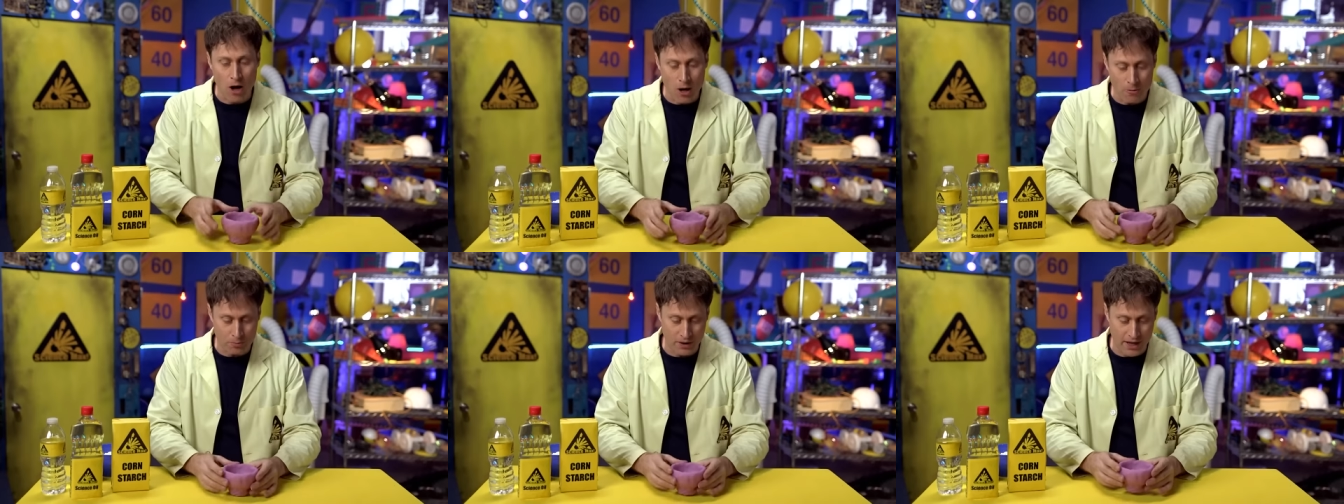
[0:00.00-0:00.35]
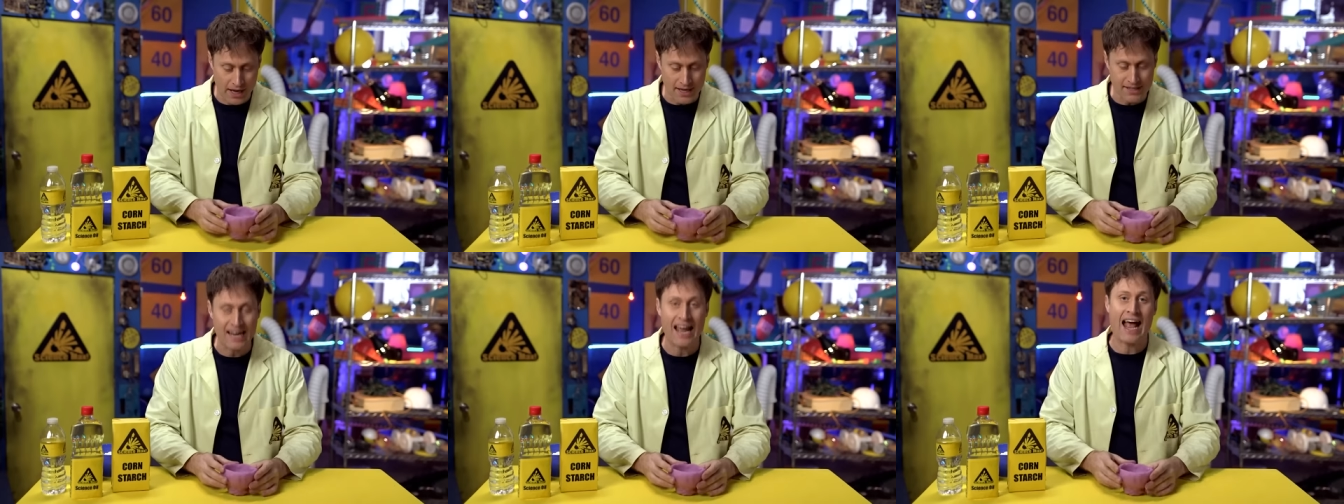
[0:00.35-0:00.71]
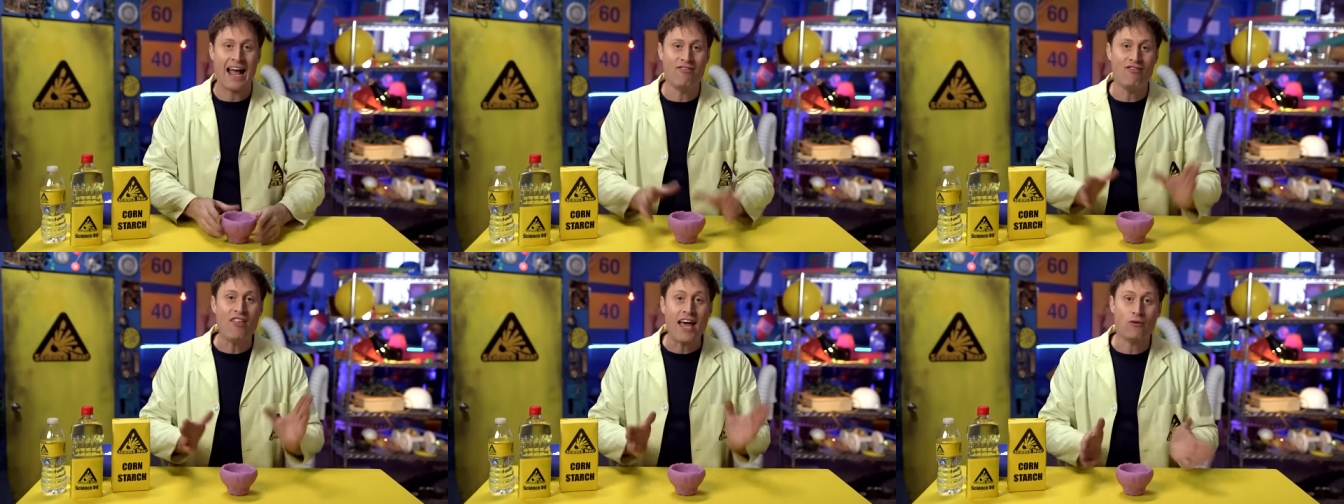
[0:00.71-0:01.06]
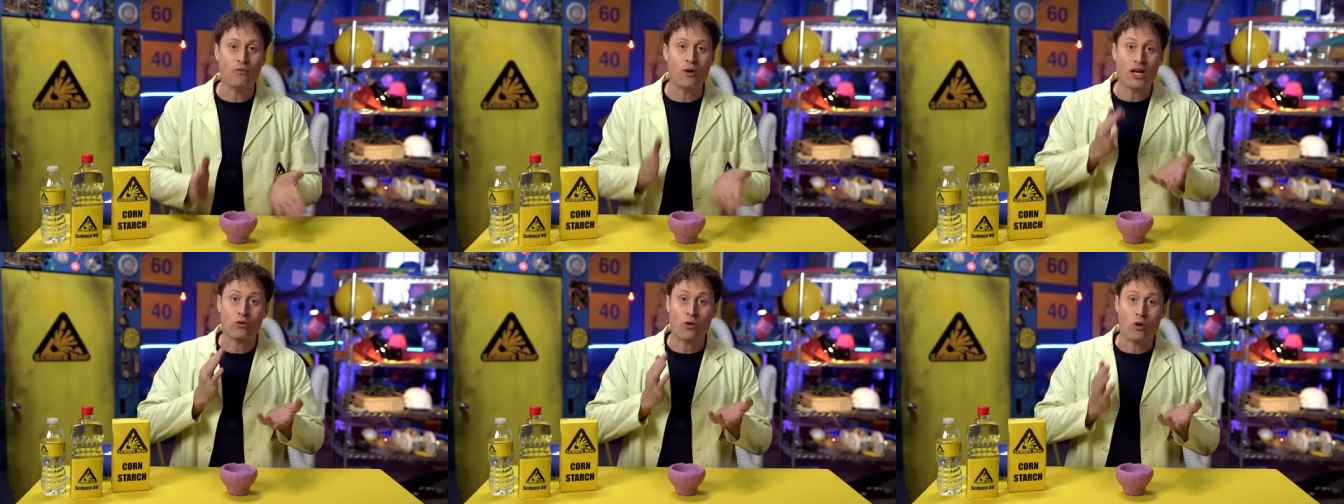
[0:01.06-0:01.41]
plant. And then
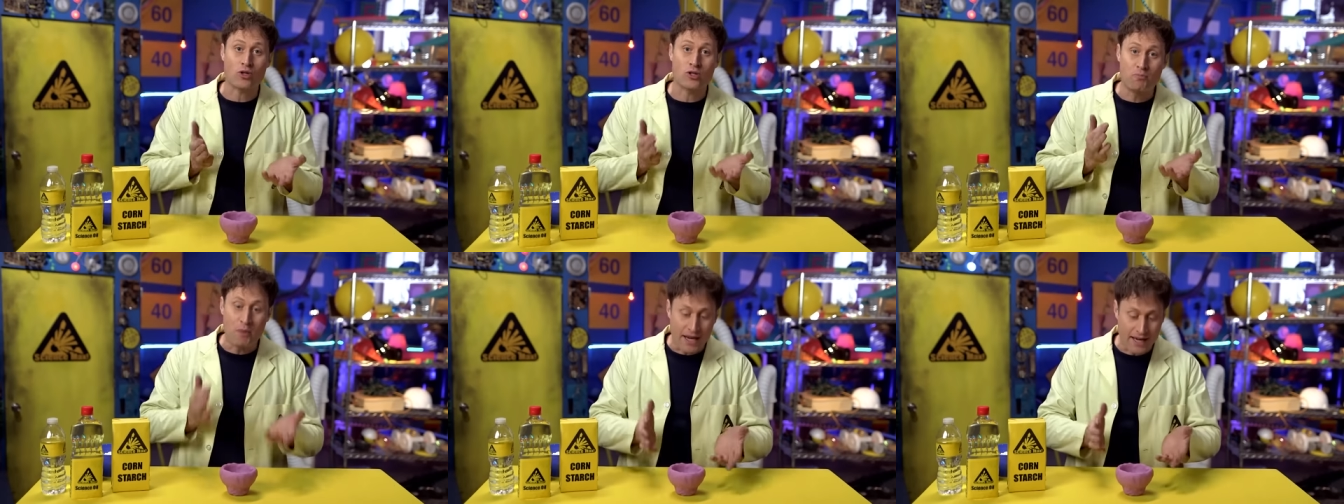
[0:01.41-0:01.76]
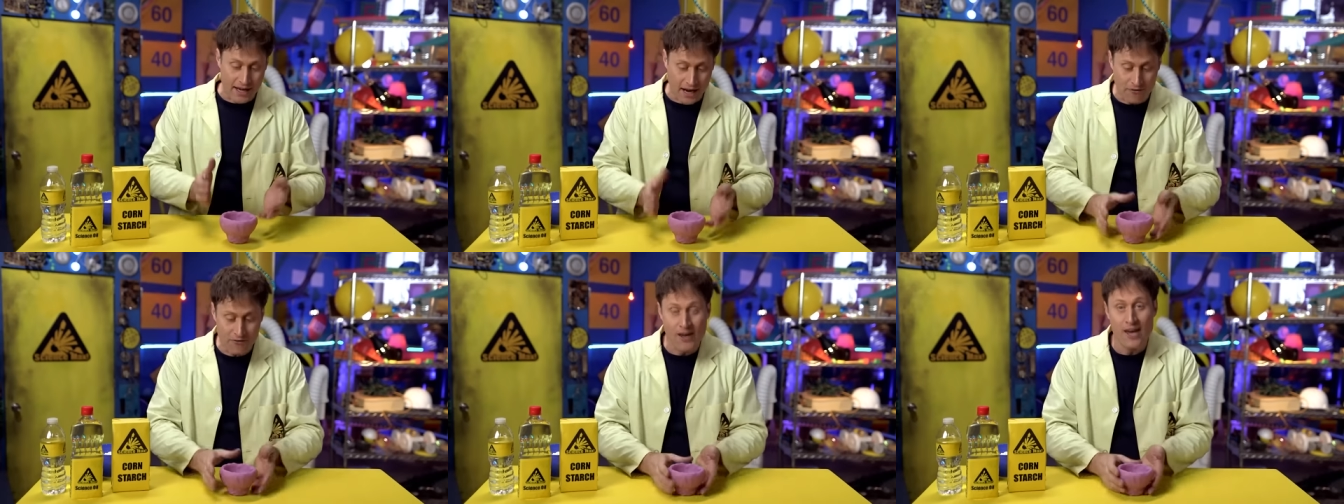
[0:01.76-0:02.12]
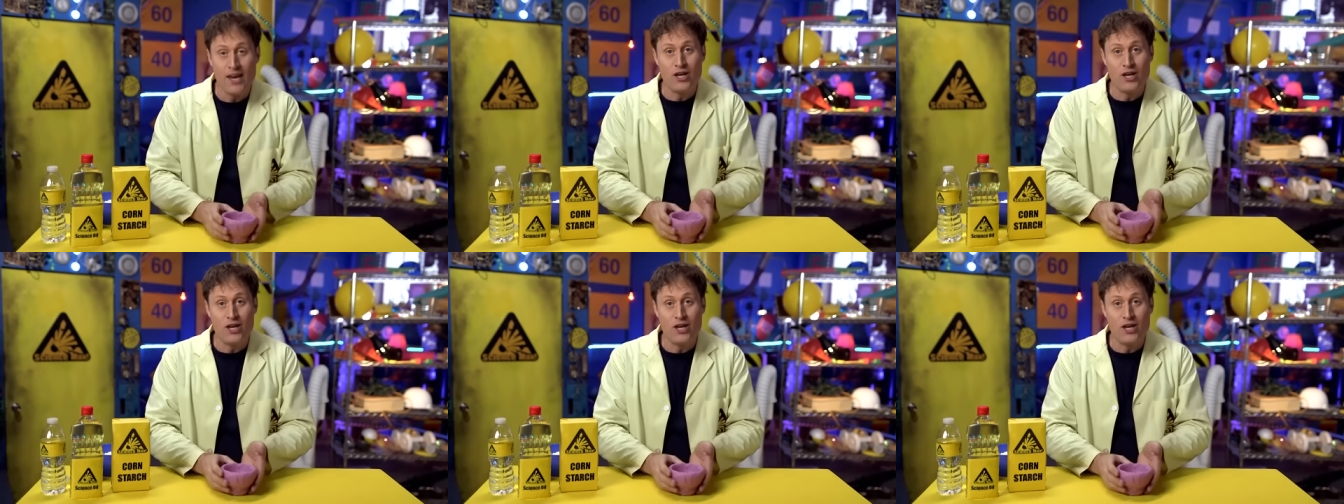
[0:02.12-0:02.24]
when it grows big enough,